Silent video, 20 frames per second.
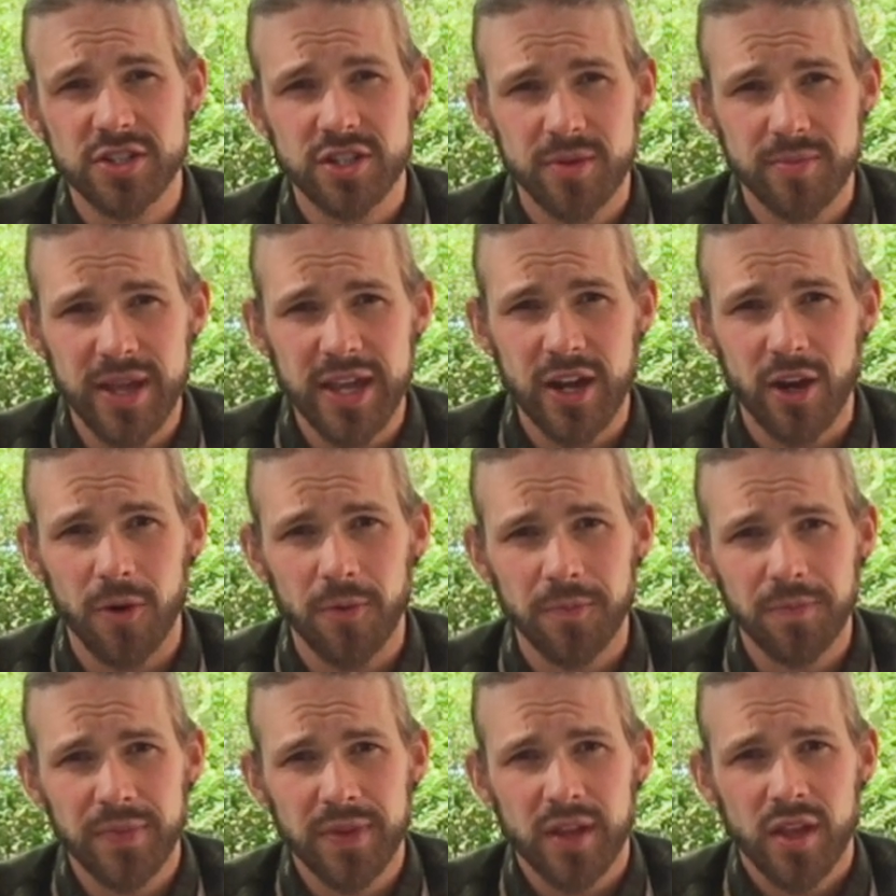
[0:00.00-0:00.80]

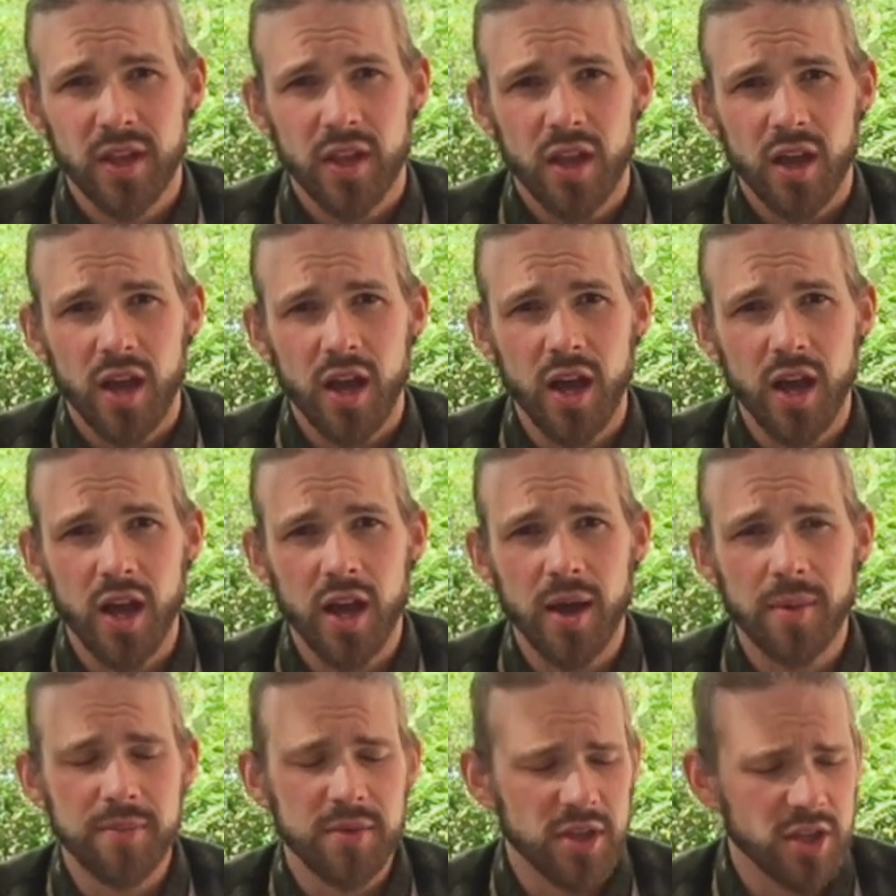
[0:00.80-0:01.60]
tomato,
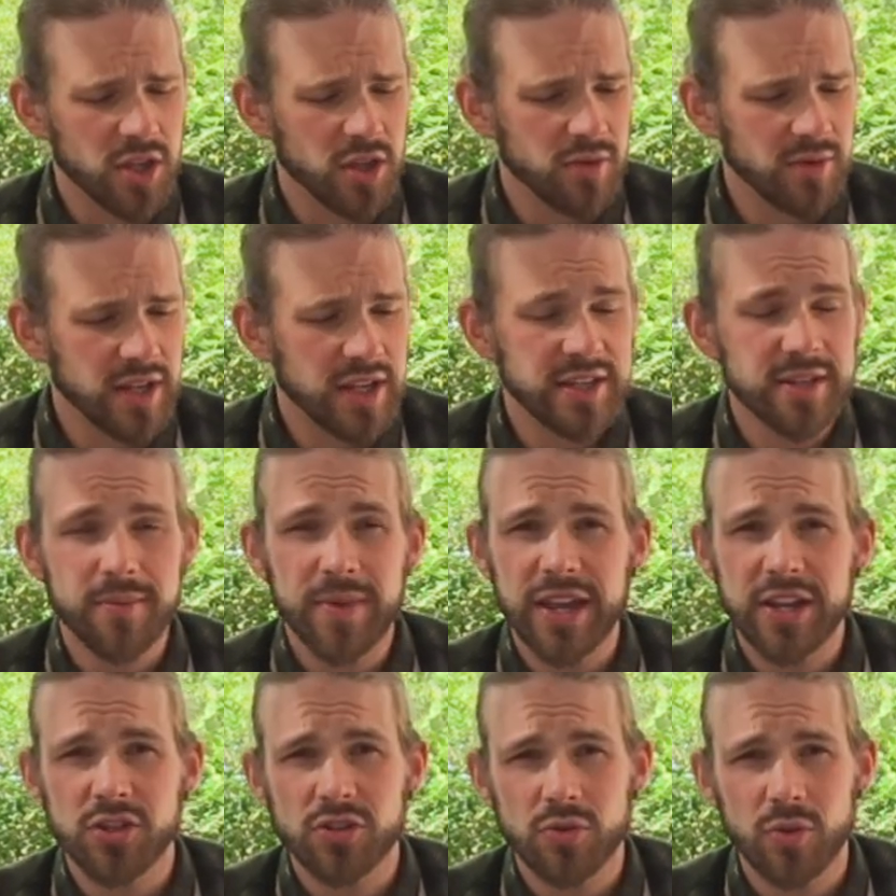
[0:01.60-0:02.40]
you need to
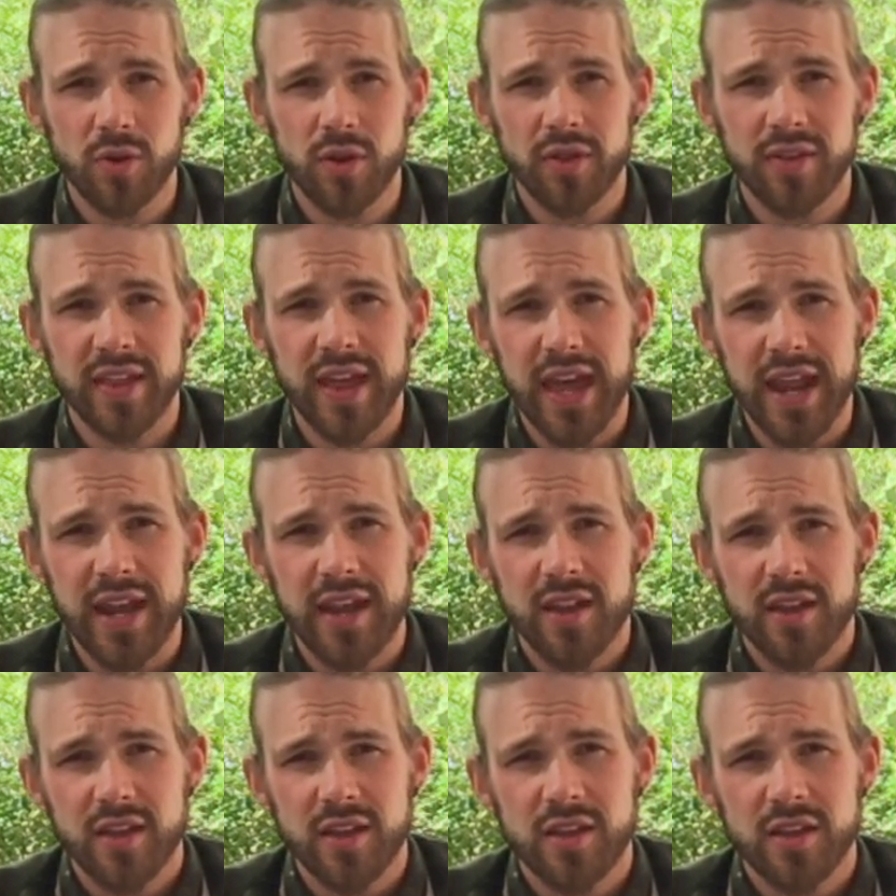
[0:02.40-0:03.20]
make sure that
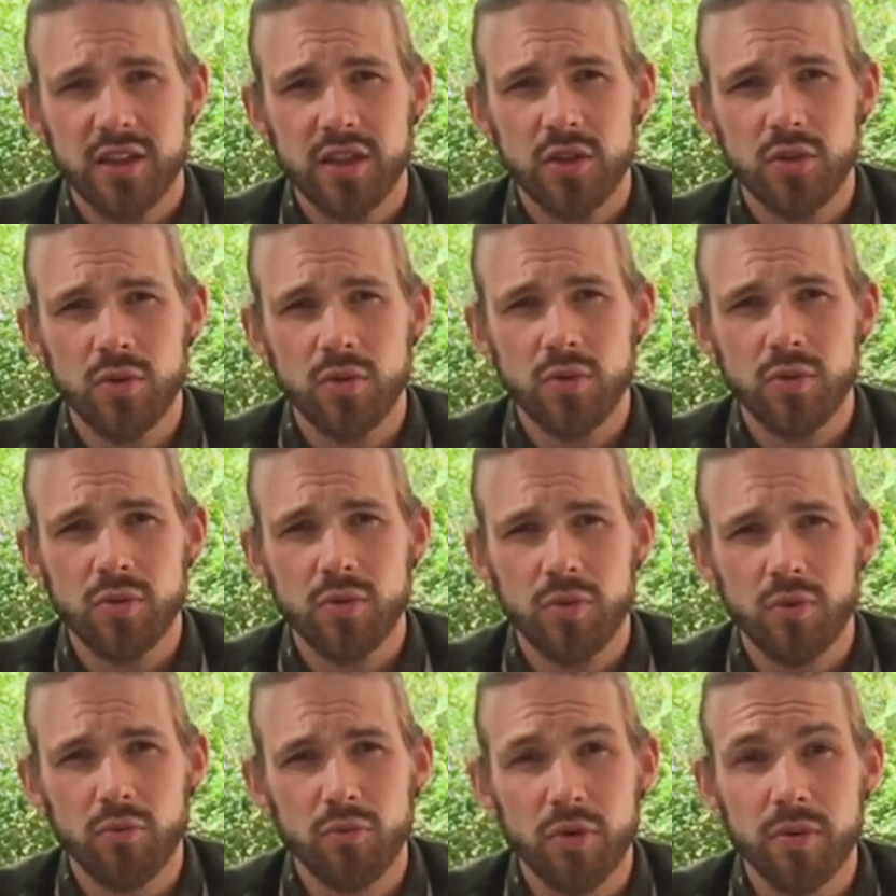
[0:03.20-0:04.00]

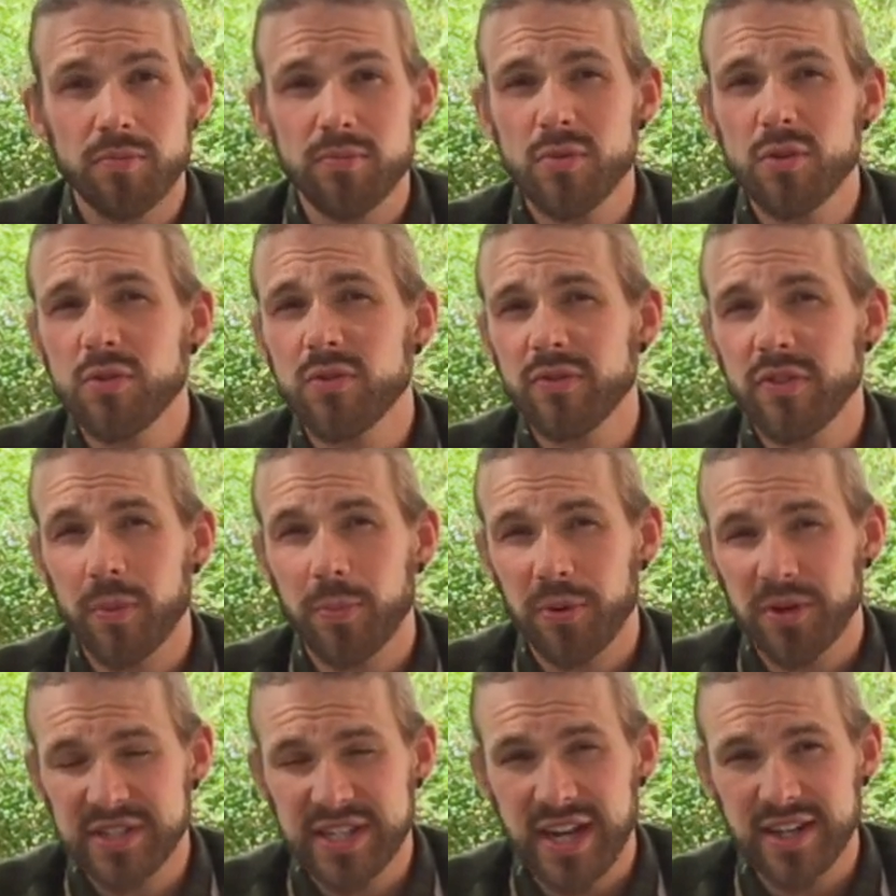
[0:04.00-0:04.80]
you remove the
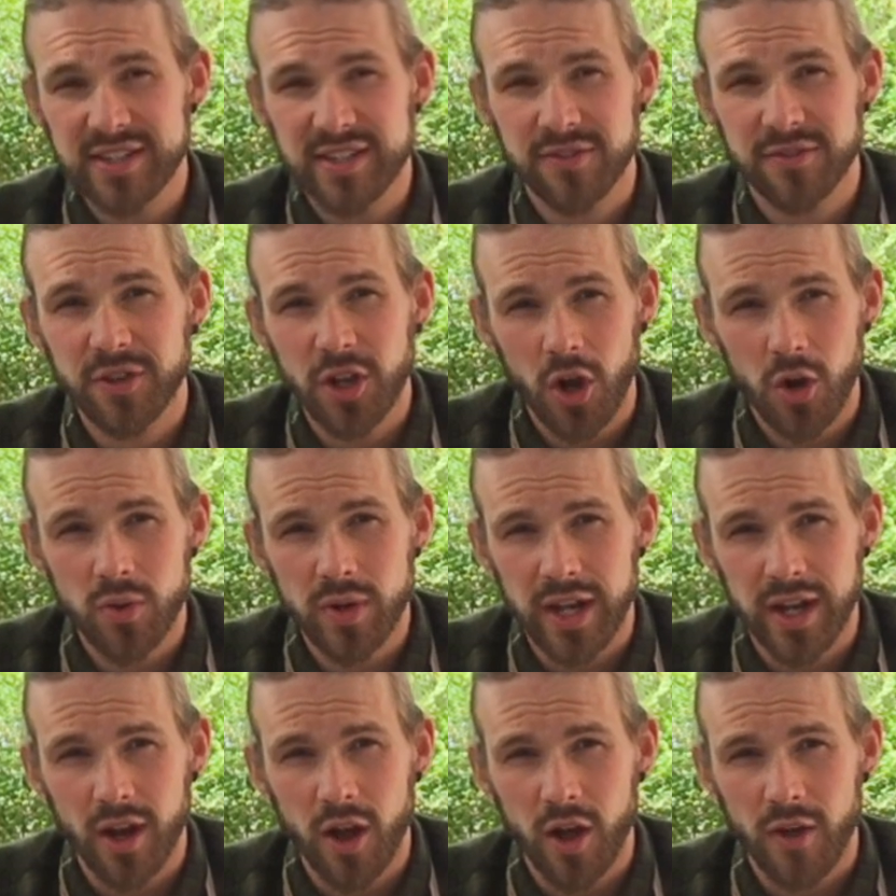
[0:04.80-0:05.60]
protective
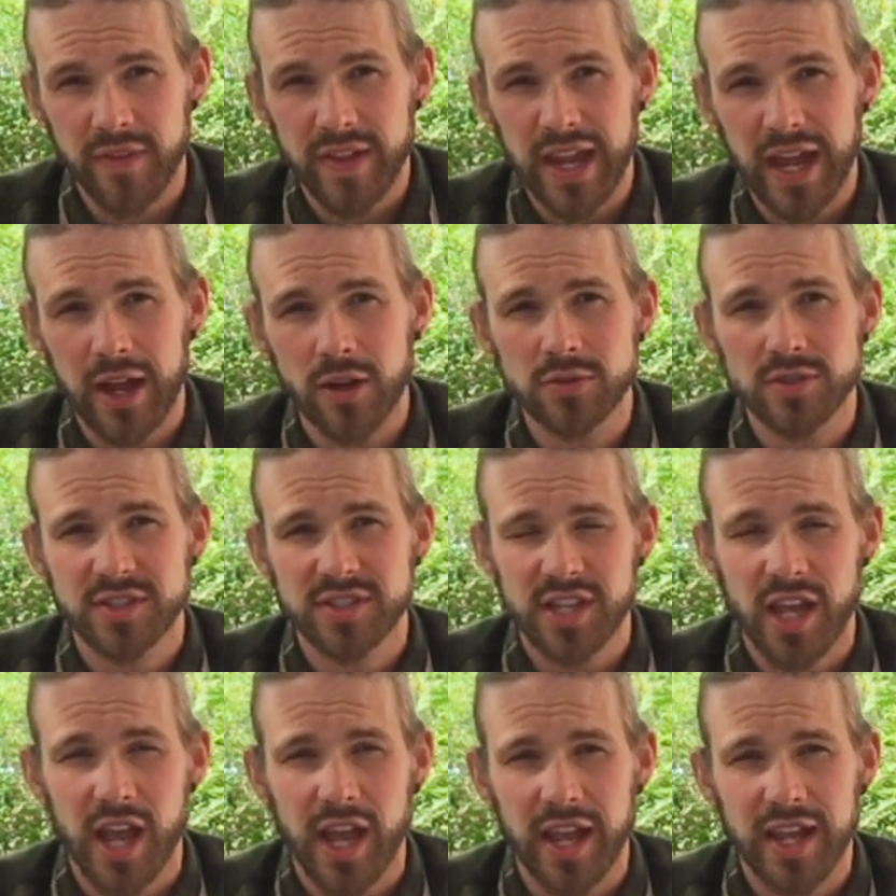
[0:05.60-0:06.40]
coating on the
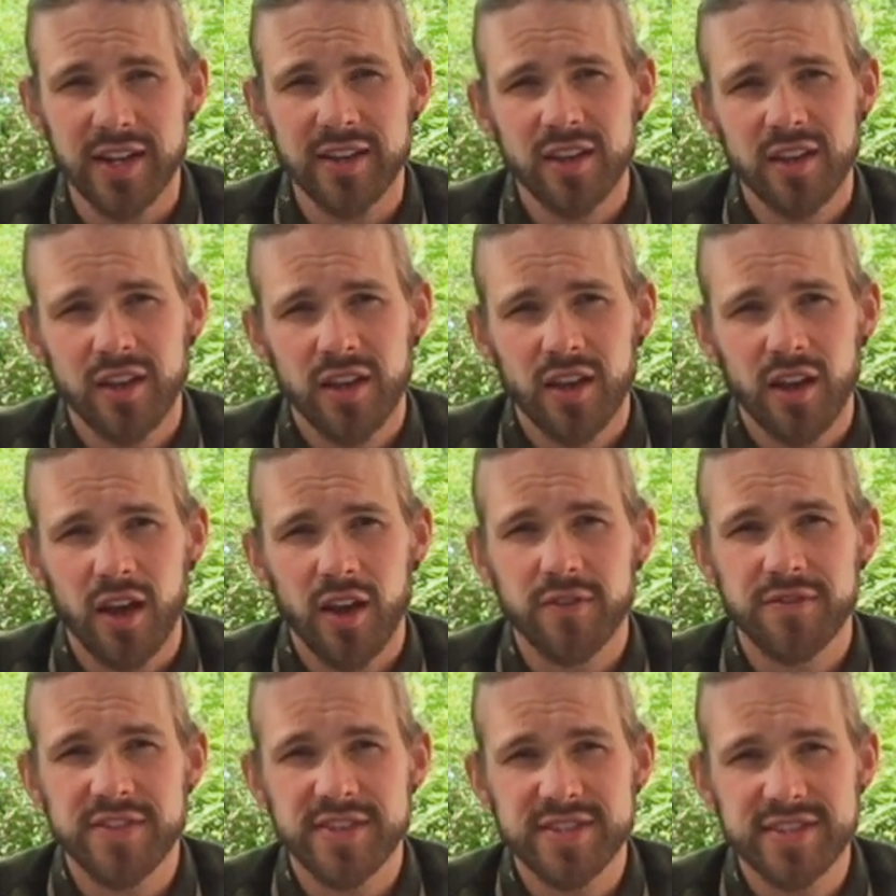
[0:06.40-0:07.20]
outside
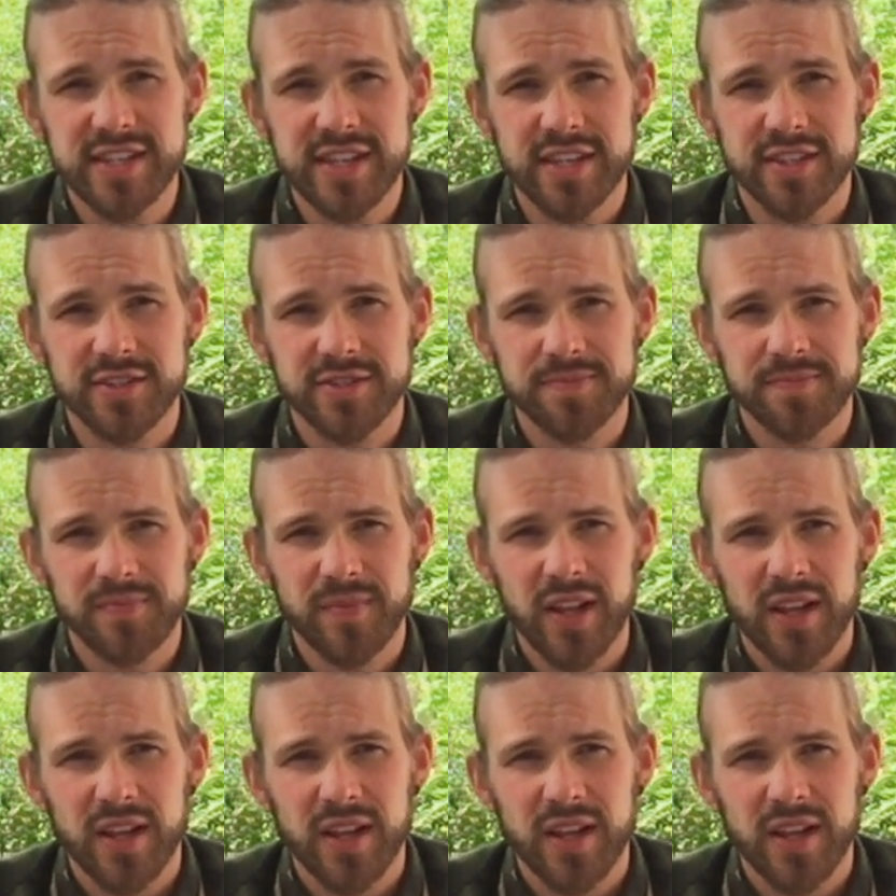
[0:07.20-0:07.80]
of the seeds.